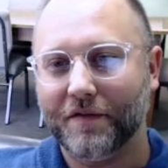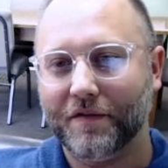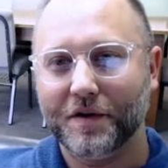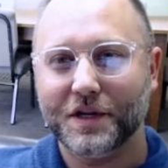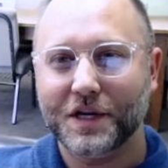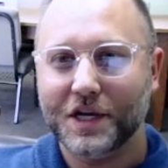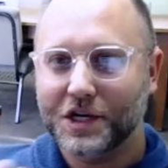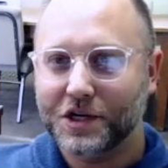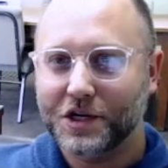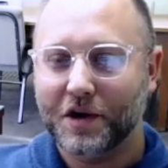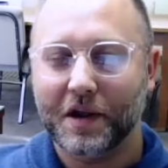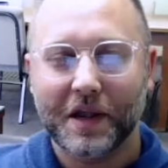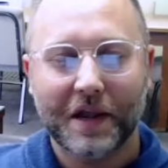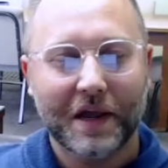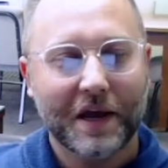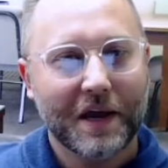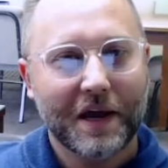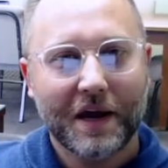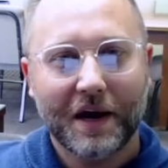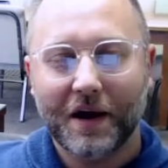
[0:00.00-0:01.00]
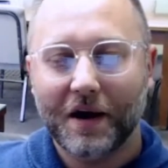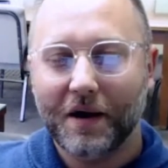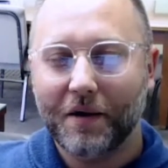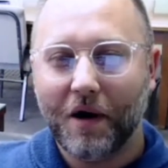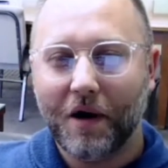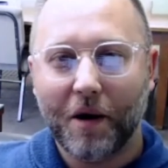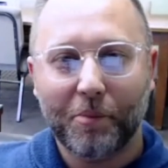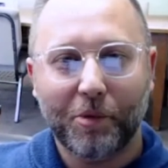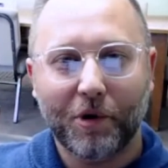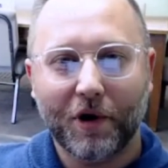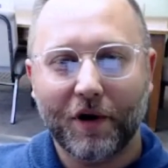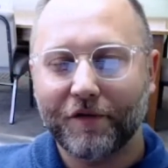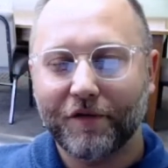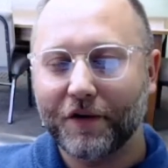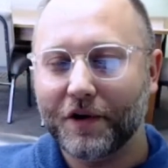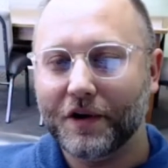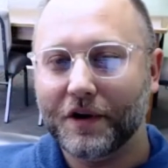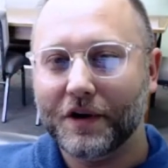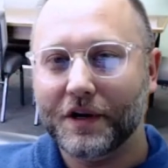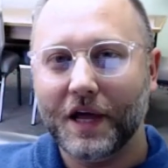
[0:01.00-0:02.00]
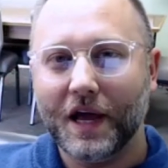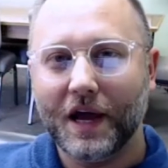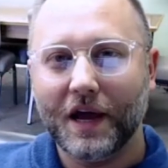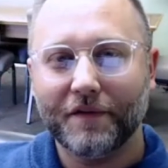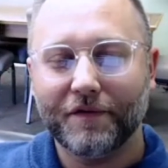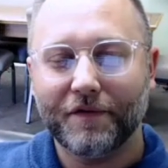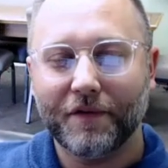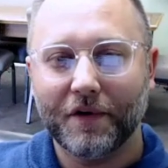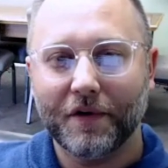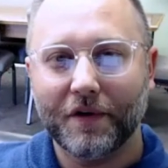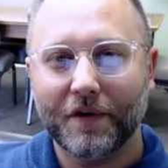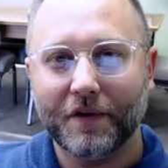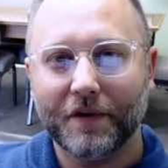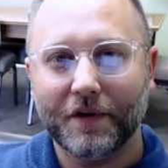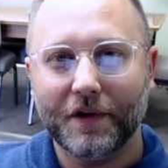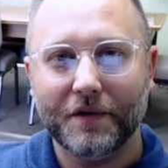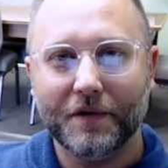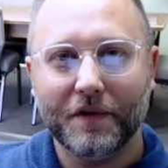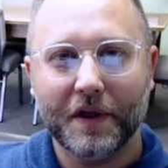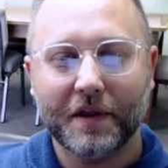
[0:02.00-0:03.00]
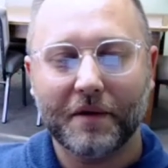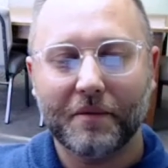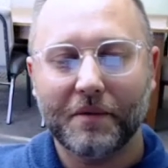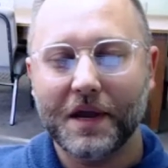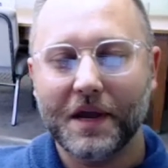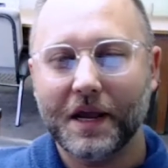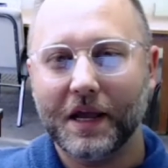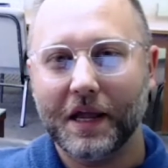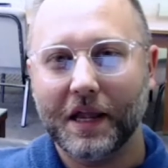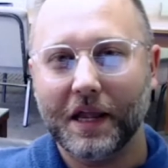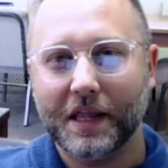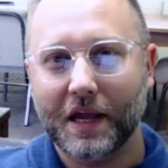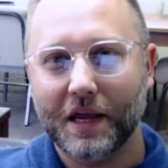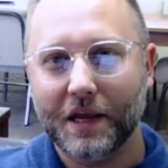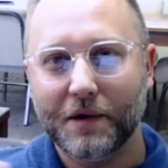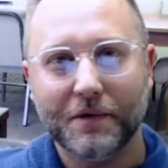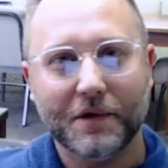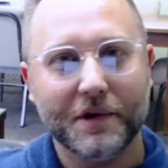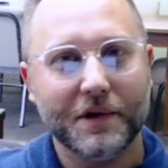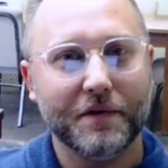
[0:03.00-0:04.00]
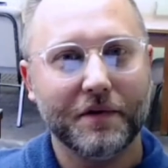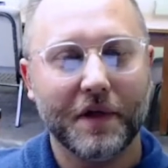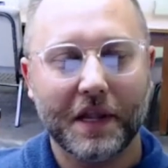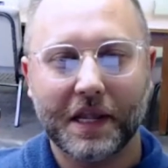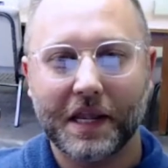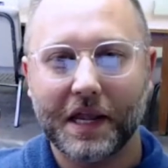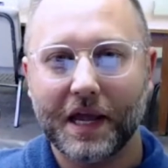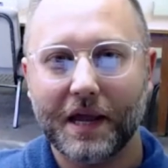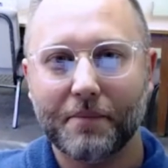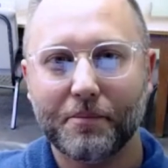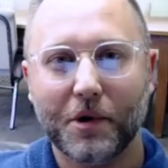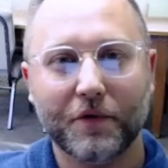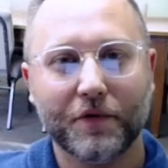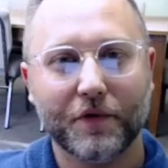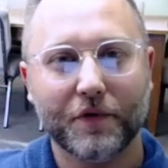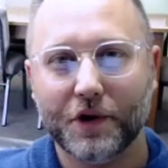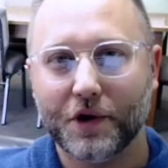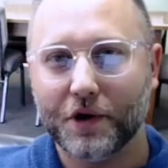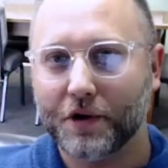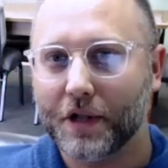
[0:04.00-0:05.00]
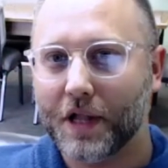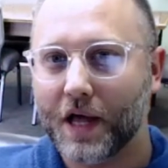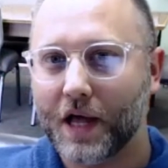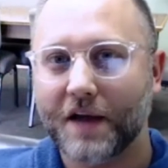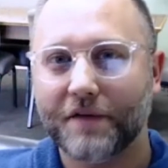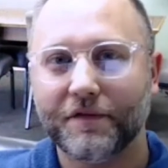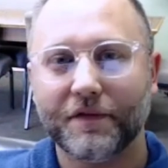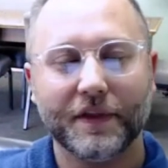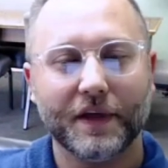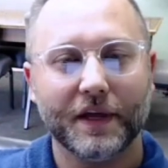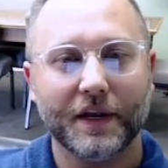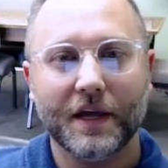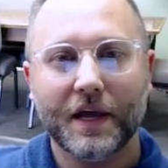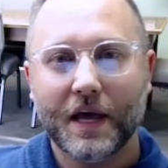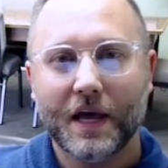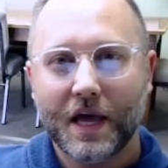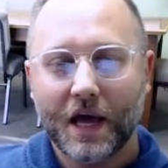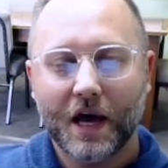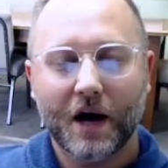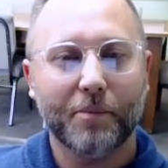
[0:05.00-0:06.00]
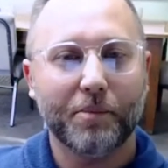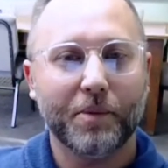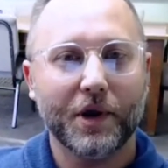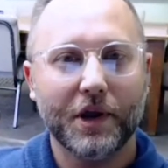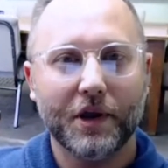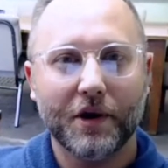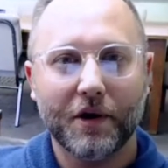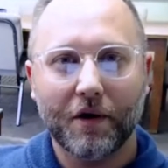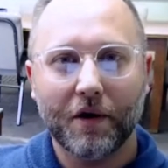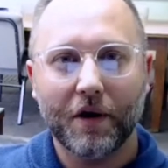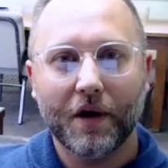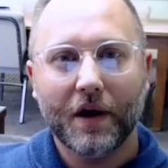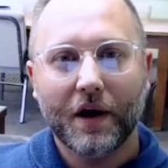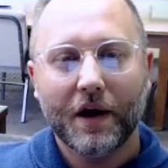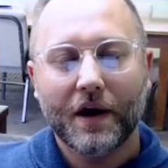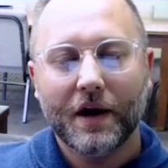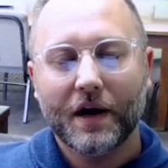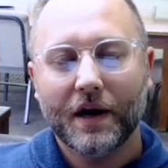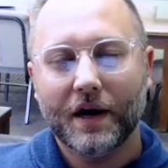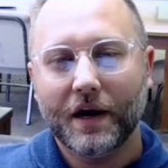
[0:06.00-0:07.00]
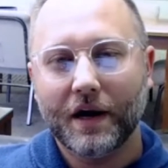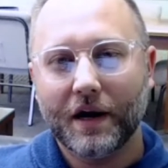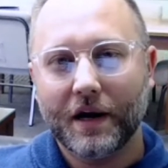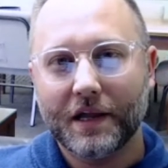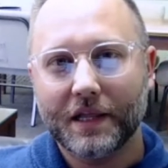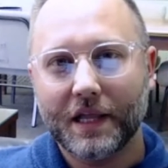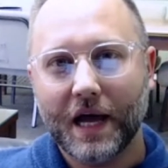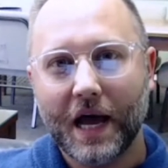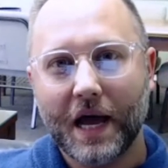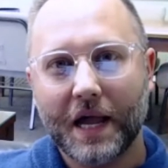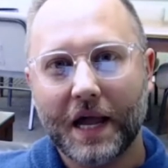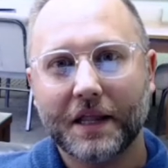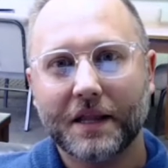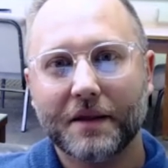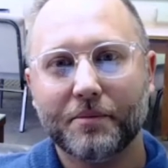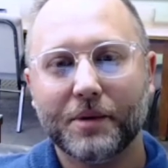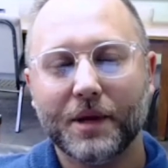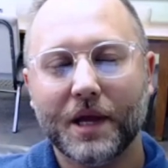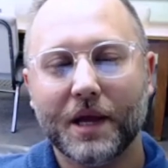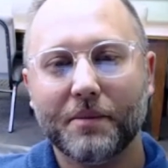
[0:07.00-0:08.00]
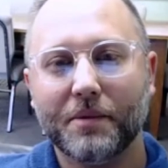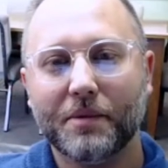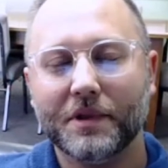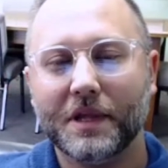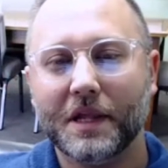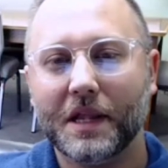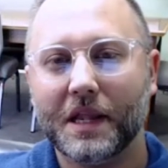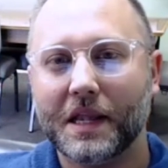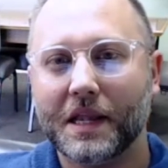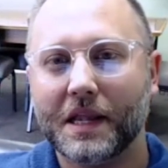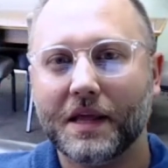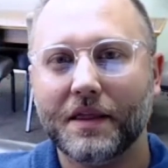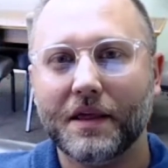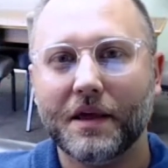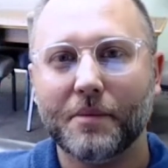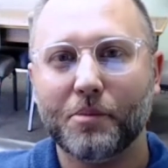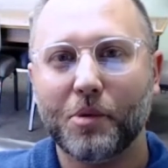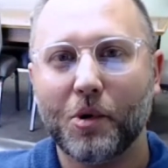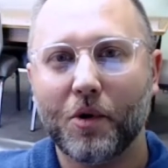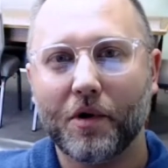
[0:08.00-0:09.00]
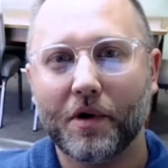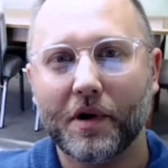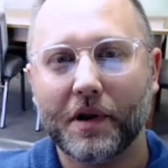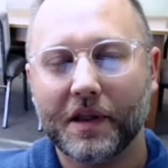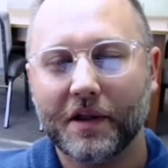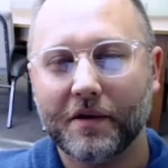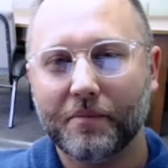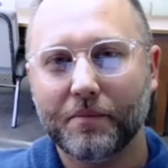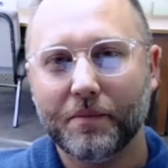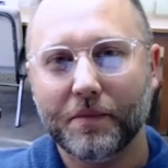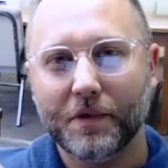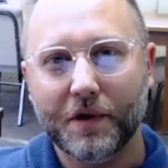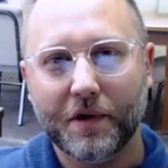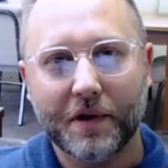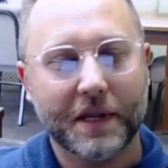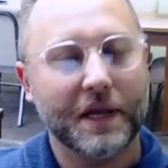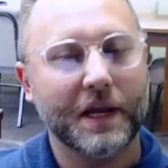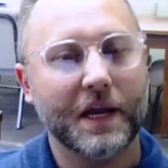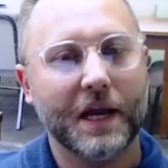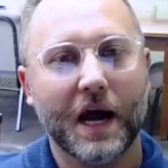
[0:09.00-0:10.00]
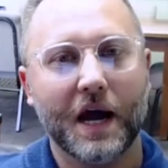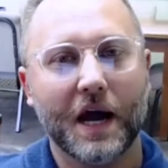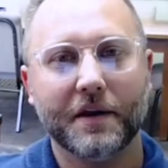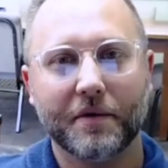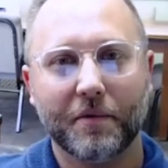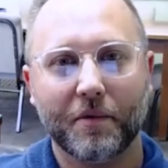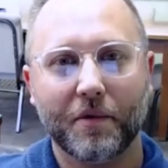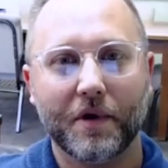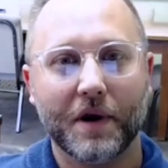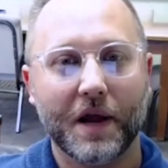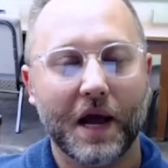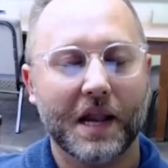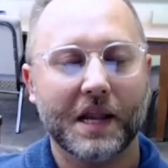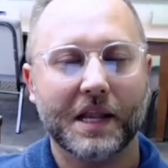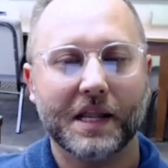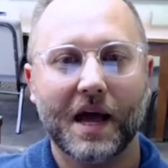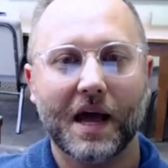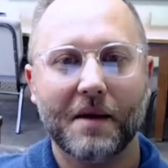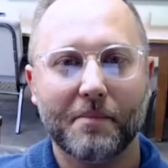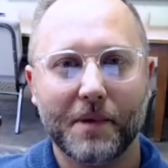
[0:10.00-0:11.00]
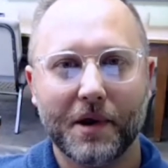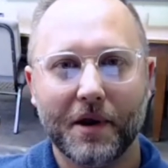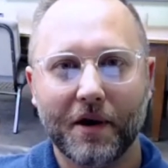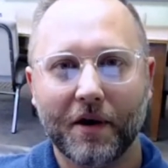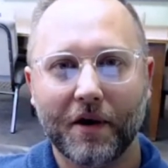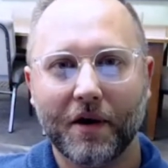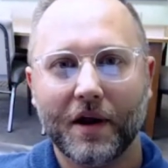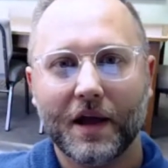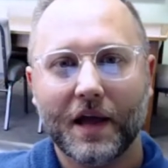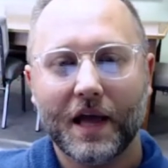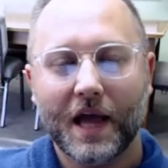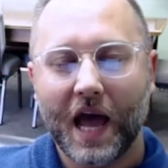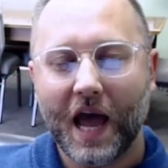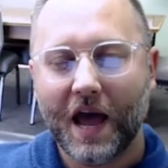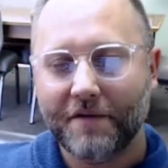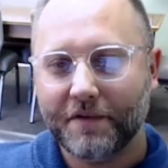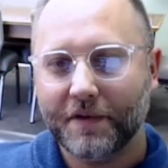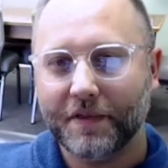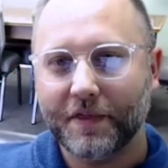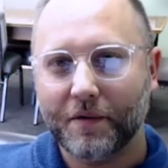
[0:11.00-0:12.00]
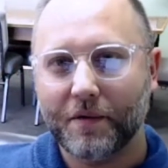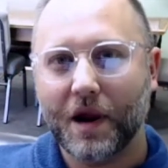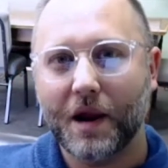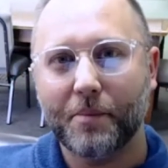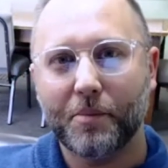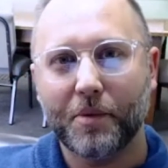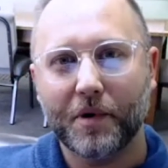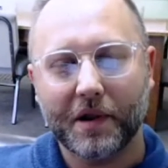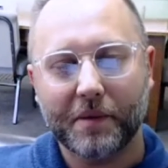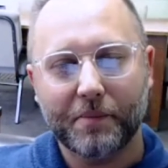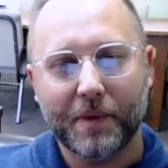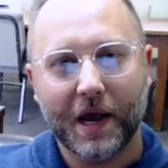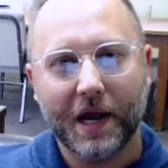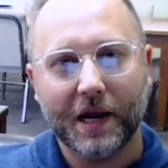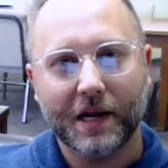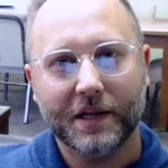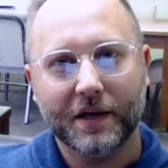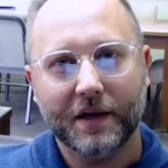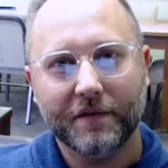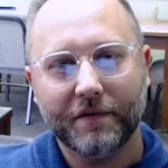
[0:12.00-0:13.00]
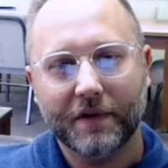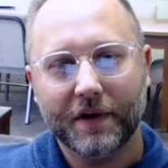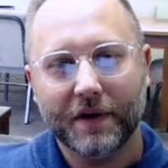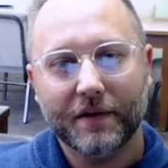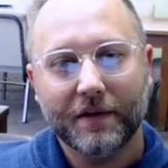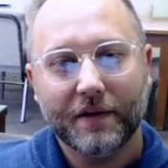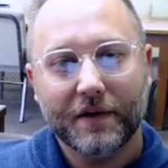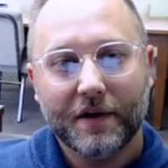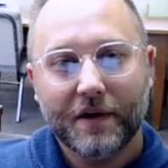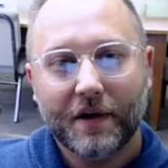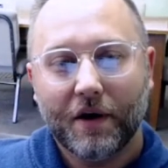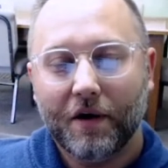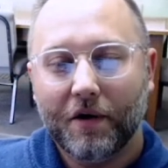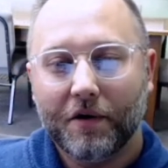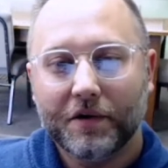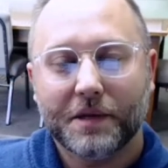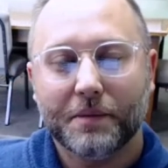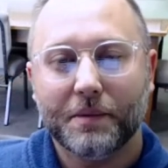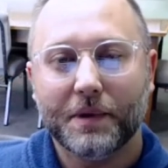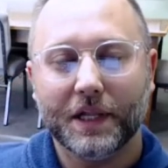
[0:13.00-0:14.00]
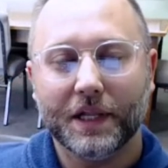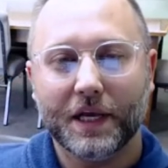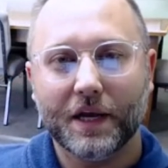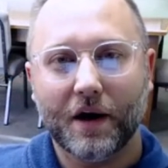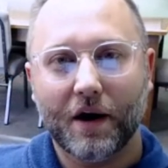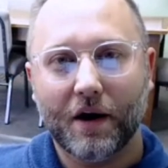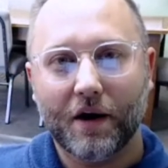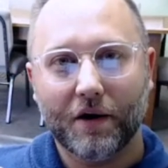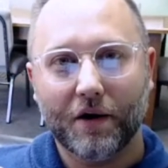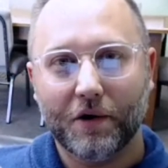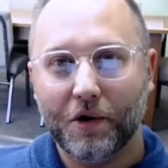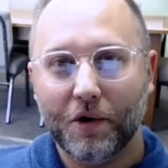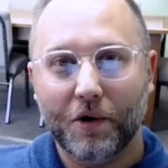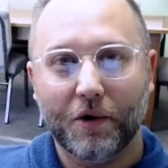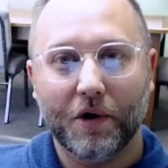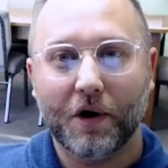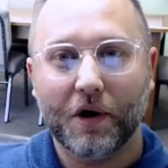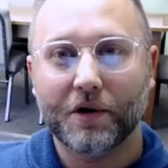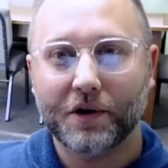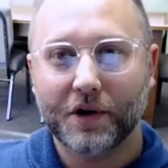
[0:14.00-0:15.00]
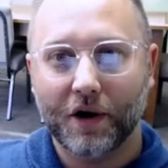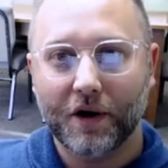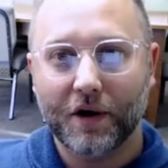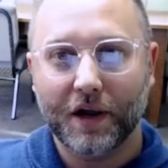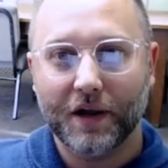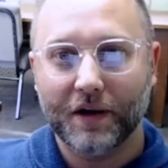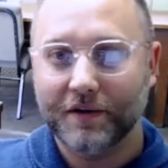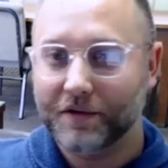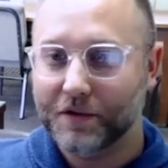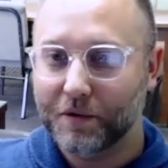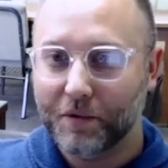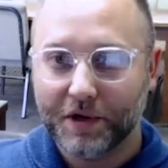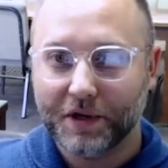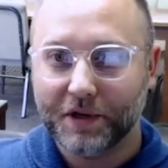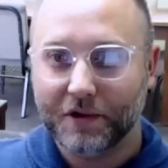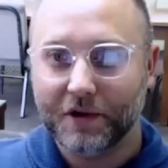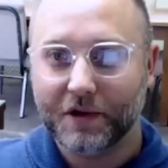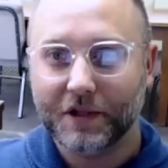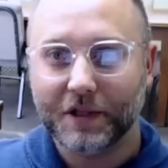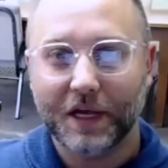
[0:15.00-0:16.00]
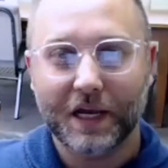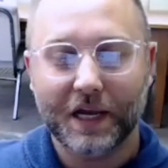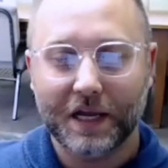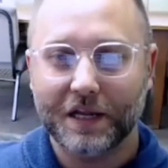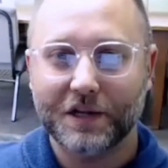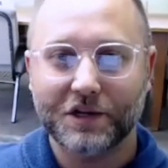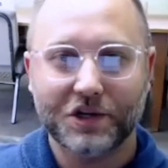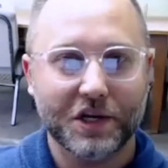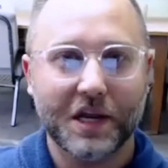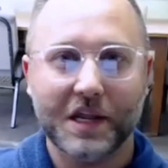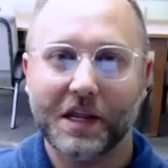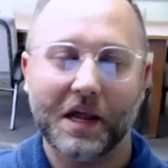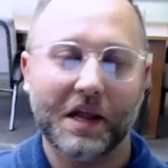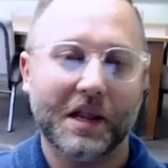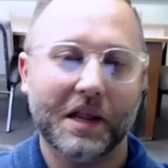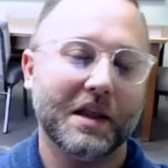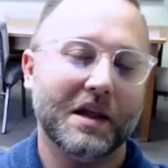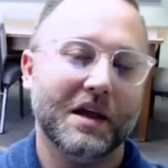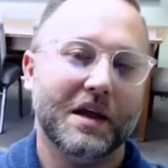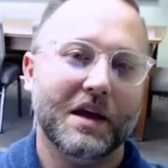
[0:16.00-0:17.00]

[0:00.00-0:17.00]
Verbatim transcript: And teachers, uh, our prayer for you today, for you this week is that you would do the same both in your life and then helping your uh, class to be able to see the importance of using God's word as that mirror, having the right perspective, and ultimately our goal, our target to what to look like is Jesus.